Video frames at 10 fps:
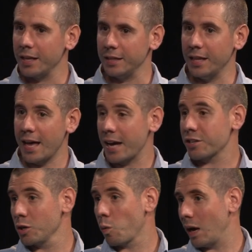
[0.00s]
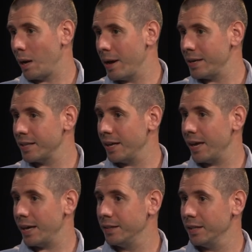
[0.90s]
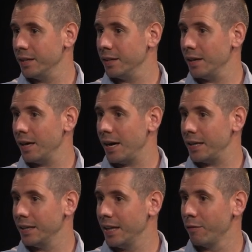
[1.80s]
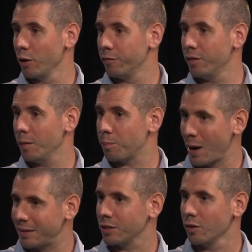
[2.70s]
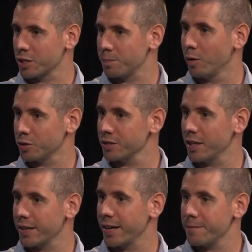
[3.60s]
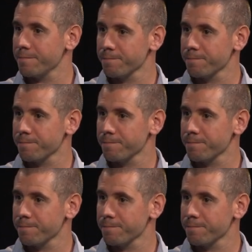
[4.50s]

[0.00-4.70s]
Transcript: they're actually quite amazed at the level of practical exposure that they get.